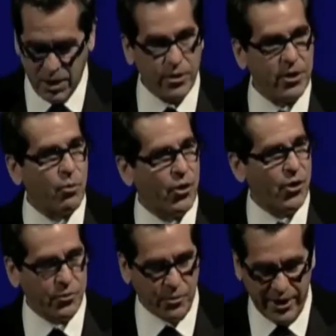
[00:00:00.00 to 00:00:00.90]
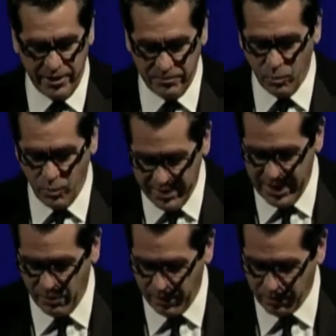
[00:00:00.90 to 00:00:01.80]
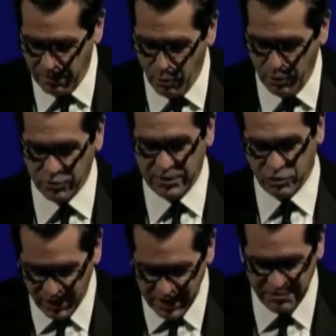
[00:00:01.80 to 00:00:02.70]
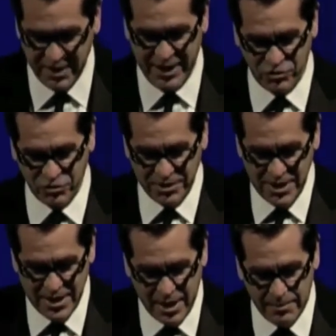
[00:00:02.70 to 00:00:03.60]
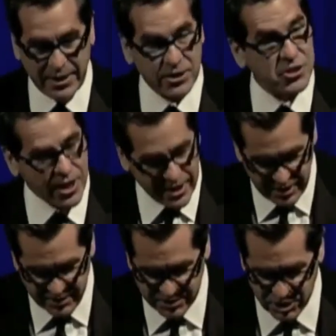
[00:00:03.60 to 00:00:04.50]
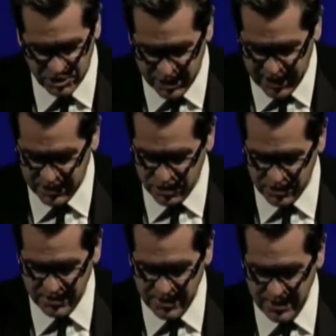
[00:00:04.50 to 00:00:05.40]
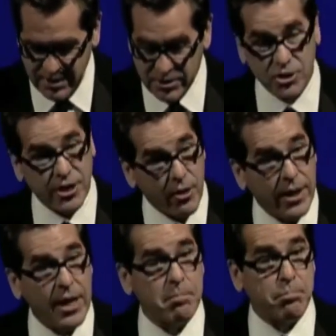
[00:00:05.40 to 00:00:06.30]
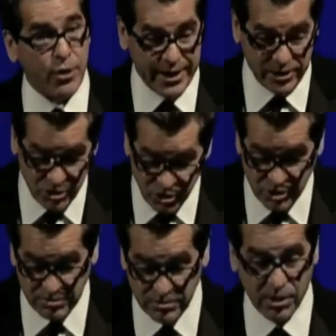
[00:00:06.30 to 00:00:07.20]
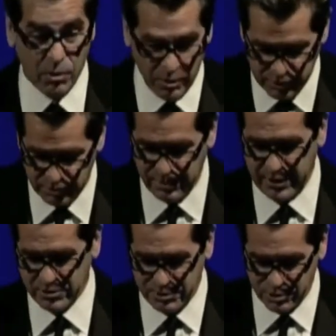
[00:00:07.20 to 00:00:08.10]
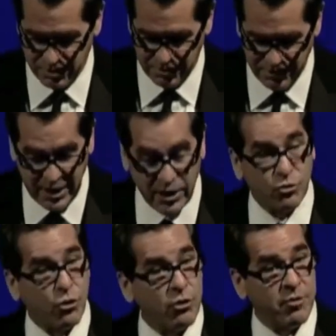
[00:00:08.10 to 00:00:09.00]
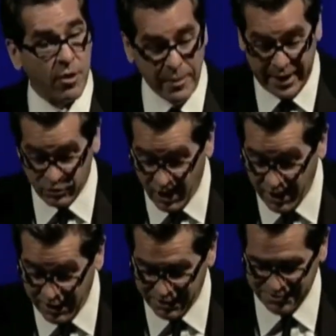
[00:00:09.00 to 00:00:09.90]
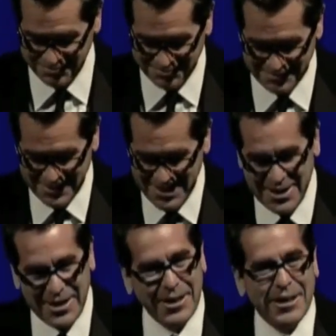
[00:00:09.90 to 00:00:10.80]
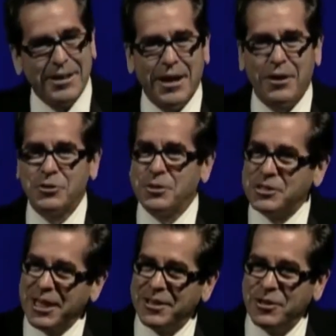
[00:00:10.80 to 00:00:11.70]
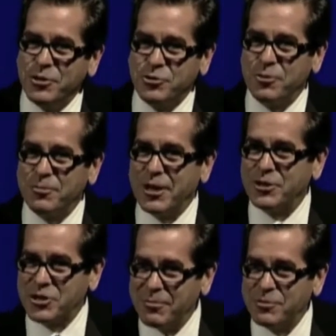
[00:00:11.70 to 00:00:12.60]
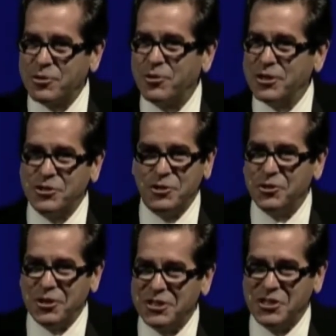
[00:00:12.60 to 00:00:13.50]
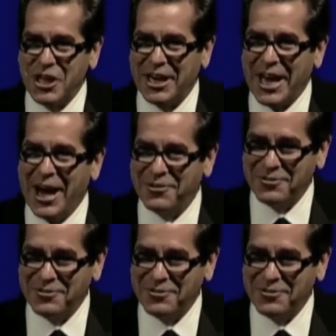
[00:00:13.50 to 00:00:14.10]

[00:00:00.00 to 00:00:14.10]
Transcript: in a world where one network reports with a straight face about a study that suggests staring at breasts, a woman's breast presumably, is good for a man's heart. Now, as we say in the newsroom, there are some stories too good to check out.